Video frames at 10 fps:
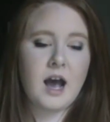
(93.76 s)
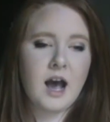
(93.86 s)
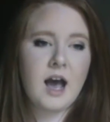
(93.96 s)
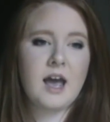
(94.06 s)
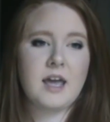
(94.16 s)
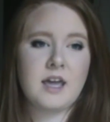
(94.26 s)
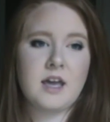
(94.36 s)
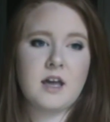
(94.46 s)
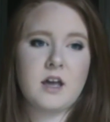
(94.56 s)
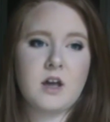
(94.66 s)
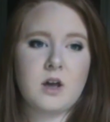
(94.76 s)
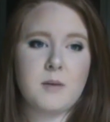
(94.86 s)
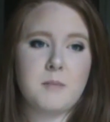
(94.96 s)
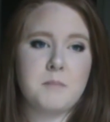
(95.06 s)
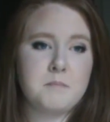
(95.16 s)
I
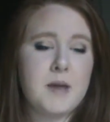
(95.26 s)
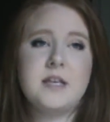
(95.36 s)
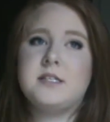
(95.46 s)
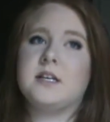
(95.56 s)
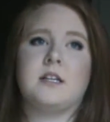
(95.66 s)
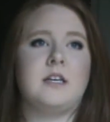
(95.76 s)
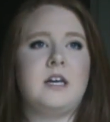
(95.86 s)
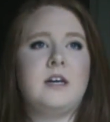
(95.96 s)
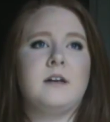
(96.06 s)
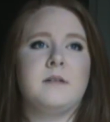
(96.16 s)
basically